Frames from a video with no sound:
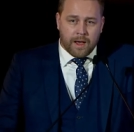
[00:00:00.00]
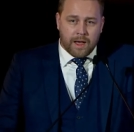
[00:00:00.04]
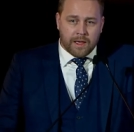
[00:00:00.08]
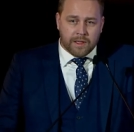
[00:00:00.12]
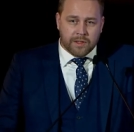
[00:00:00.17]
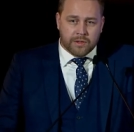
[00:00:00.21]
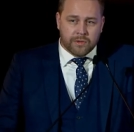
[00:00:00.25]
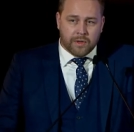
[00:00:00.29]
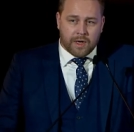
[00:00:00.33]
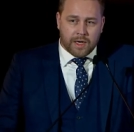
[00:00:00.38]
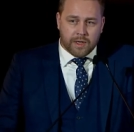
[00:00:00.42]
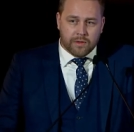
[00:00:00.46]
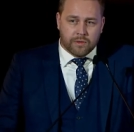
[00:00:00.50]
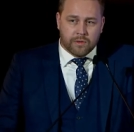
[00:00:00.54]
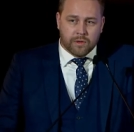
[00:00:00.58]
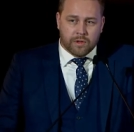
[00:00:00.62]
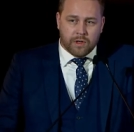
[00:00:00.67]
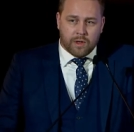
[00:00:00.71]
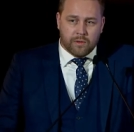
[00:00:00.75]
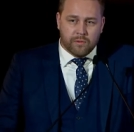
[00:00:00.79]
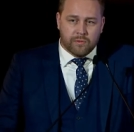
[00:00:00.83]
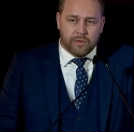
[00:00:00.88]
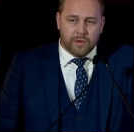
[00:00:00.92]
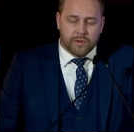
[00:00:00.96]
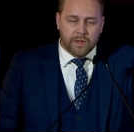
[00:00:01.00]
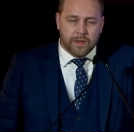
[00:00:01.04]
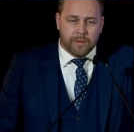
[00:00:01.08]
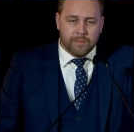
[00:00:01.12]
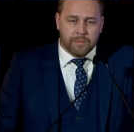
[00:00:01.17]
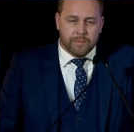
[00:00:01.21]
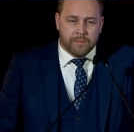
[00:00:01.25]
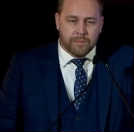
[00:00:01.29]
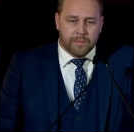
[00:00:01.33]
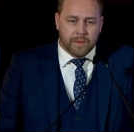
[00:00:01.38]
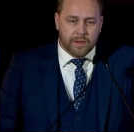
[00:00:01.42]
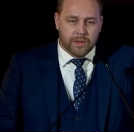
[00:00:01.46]
and try to comfort
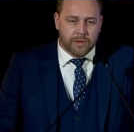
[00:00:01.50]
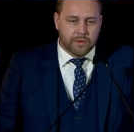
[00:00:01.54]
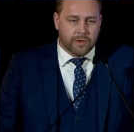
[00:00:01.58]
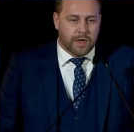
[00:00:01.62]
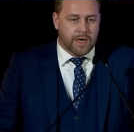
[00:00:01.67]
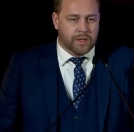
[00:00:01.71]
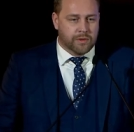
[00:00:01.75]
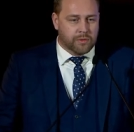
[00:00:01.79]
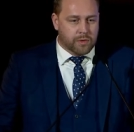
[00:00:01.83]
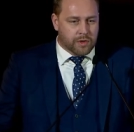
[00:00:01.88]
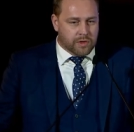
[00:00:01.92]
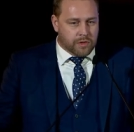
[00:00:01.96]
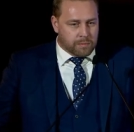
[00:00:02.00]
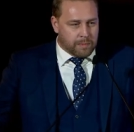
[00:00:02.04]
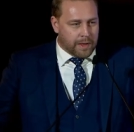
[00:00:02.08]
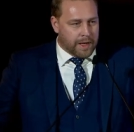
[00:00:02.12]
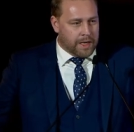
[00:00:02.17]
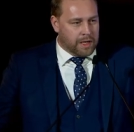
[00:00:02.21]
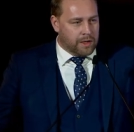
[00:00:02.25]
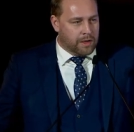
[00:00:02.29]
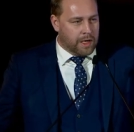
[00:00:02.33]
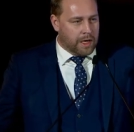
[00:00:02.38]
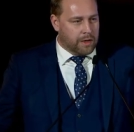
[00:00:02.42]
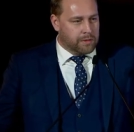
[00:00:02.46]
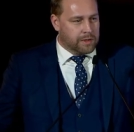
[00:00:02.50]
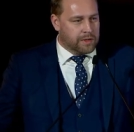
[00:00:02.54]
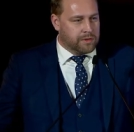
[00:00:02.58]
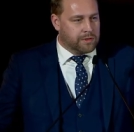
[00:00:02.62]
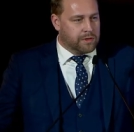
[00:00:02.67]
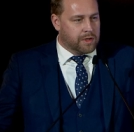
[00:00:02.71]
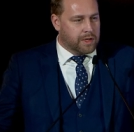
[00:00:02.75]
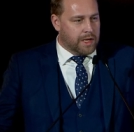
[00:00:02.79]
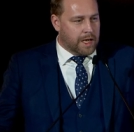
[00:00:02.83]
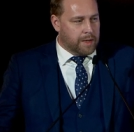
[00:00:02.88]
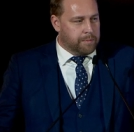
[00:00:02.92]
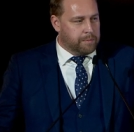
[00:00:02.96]
him and try to explain how this
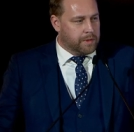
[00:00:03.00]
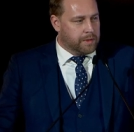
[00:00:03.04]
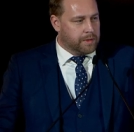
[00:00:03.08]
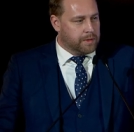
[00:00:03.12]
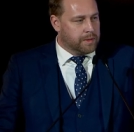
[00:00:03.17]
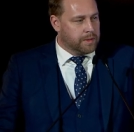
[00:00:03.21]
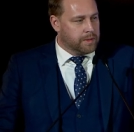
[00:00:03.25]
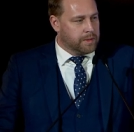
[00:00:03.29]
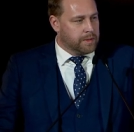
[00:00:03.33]
could happen.